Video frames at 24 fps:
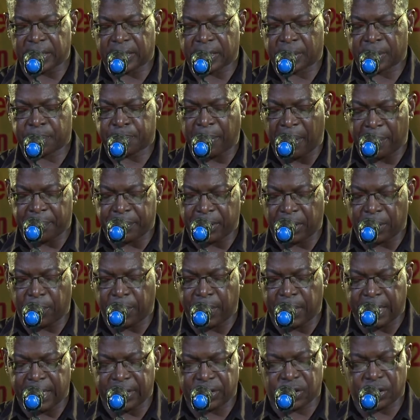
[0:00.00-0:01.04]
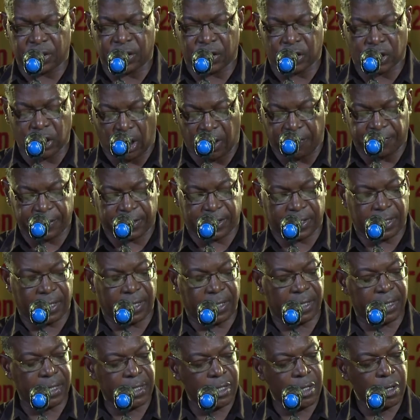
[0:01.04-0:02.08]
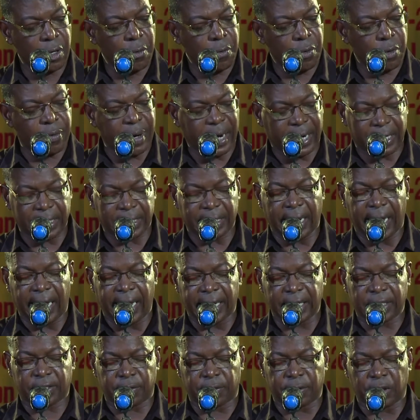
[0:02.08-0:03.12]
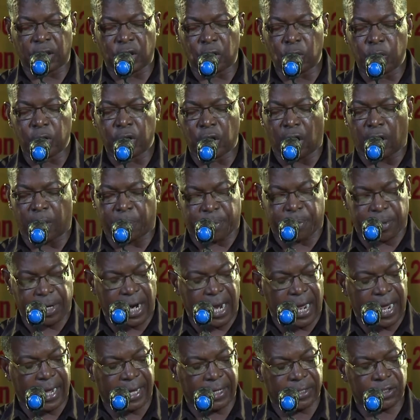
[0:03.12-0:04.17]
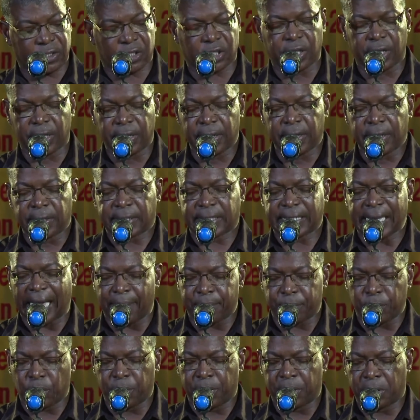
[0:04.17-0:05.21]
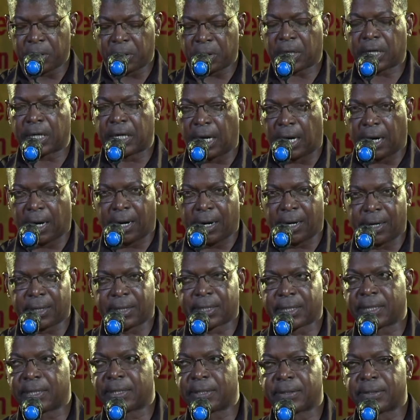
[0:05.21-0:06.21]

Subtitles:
its public relations officer. We recognize from the New York branch, Samuel Clark.